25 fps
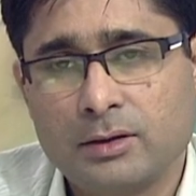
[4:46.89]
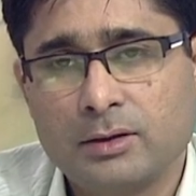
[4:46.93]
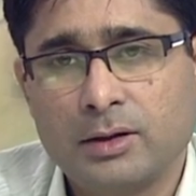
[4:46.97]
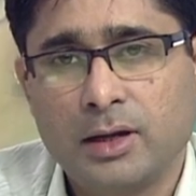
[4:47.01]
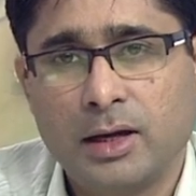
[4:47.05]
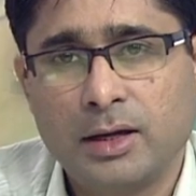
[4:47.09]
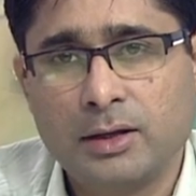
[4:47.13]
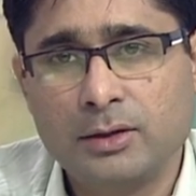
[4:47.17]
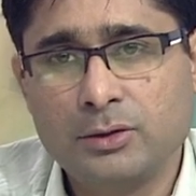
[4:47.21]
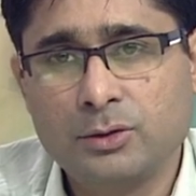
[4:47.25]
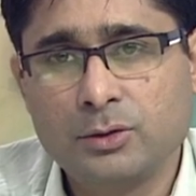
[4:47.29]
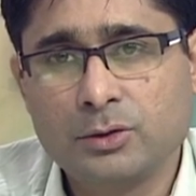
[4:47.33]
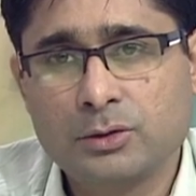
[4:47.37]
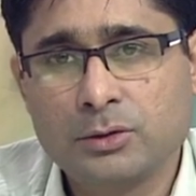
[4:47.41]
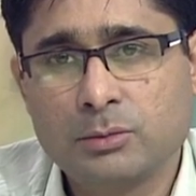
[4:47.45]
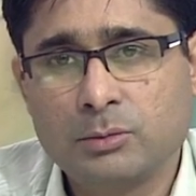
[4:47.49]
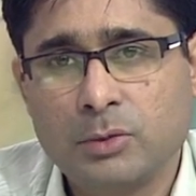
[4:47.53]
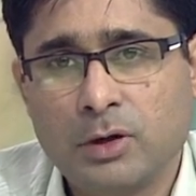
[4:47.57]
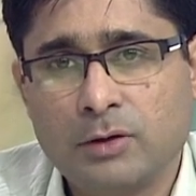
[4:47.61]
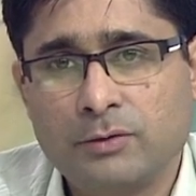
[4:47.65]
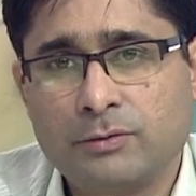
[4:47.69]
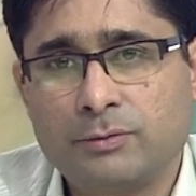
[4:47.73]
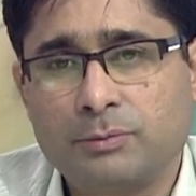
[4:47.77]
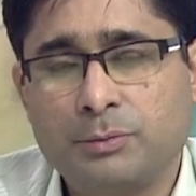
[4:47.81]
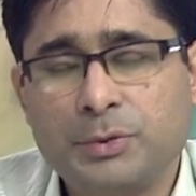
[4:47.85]
The
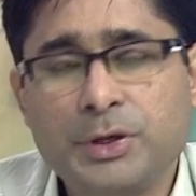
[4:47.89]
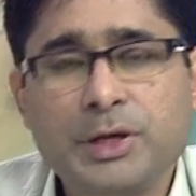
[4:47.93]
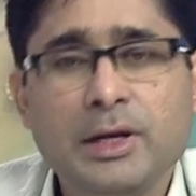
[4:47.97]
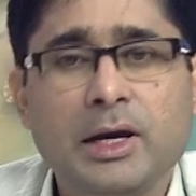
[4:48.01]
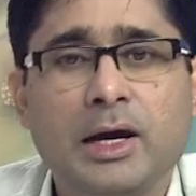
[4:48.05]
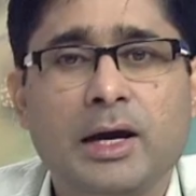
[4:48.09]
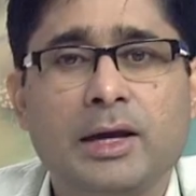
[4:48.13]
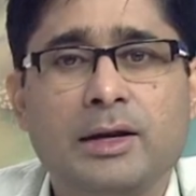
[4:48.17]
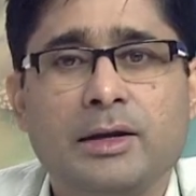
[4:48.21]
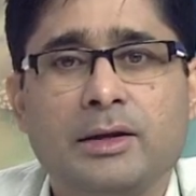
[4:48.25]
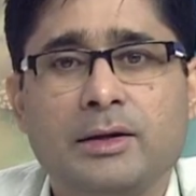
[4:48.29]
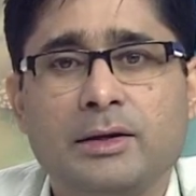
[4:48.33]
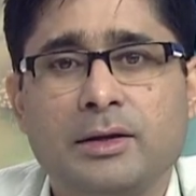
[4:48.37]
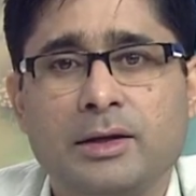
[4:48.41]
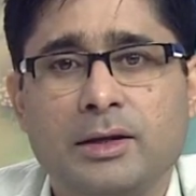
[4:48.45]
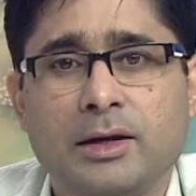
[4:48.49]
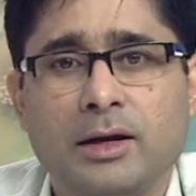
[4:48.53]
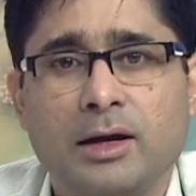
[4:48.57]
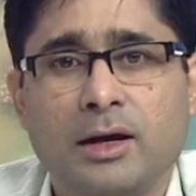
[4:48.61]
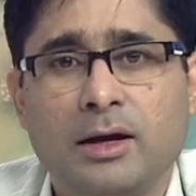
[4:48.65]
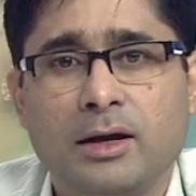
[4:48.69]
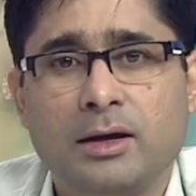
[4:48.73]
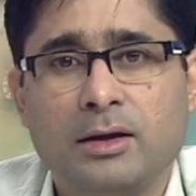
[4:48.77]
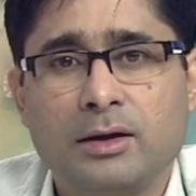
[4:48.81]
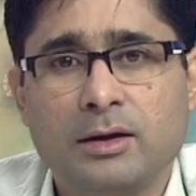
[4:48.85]
Hinduism of pre-Aryan
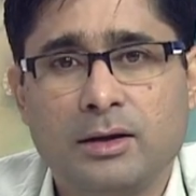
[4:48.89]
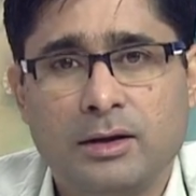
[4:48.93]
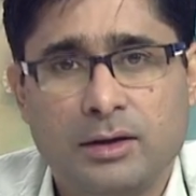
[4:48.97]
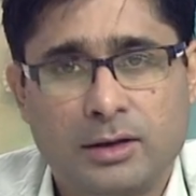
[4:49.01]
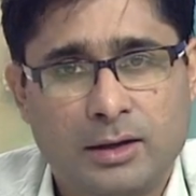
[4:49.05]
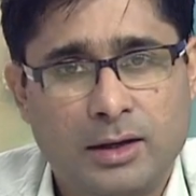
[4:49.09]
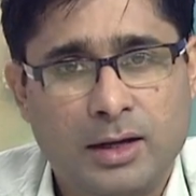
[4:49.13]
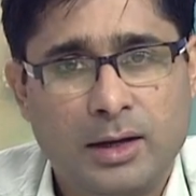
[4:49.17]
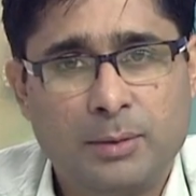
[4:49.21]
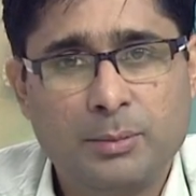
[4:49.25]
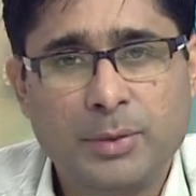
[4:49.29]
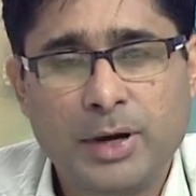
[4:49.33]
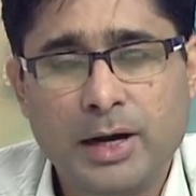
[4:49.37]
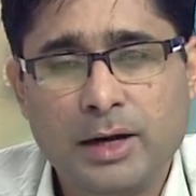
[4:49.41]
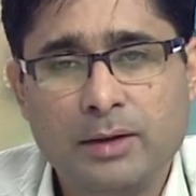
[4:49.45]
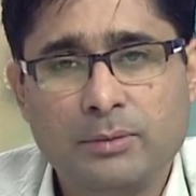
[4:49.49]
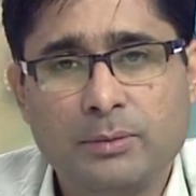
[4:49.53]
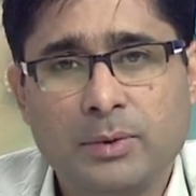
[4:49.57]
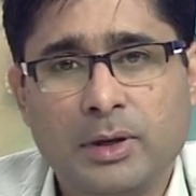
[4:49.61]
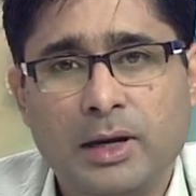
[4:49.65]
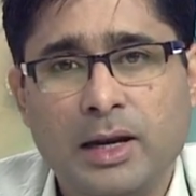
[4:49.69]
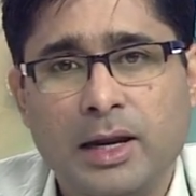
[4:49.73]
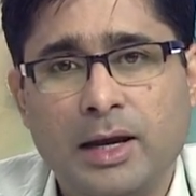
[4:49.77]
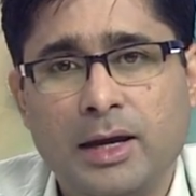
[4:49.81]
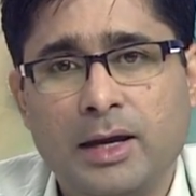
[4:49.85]
era,
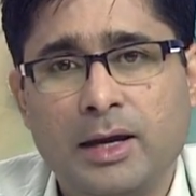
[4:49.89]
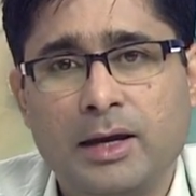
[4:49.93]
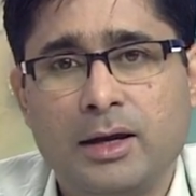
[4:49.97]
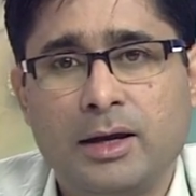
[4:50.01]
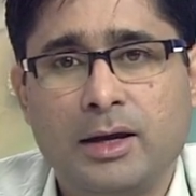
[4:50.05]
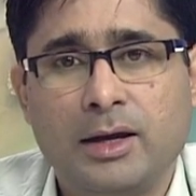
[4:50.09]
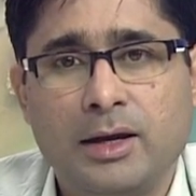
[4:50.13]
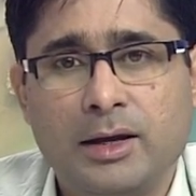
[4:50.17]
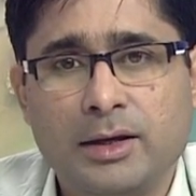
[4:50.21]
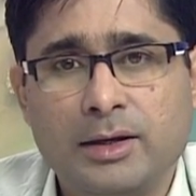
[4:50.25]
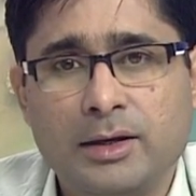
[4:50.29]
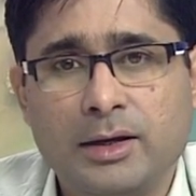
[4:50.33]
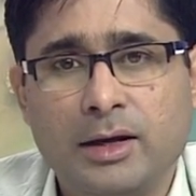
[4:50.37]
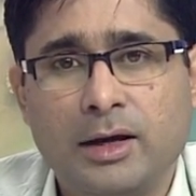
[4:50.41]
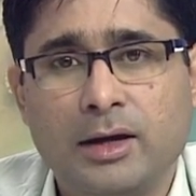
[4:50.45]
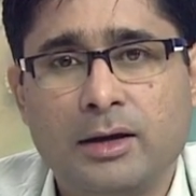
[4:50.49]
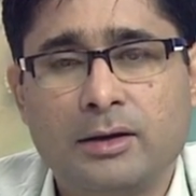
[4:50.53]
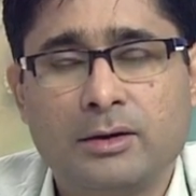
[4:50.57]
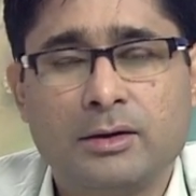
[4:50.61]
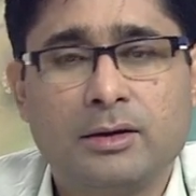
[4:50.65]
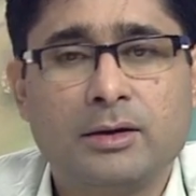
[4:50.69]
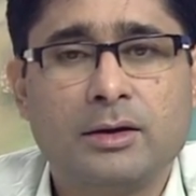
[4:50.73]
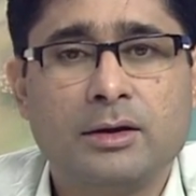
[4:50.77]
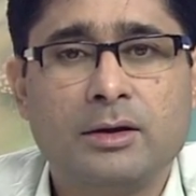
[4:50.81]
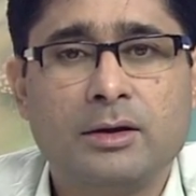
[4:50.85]
medieval uh, era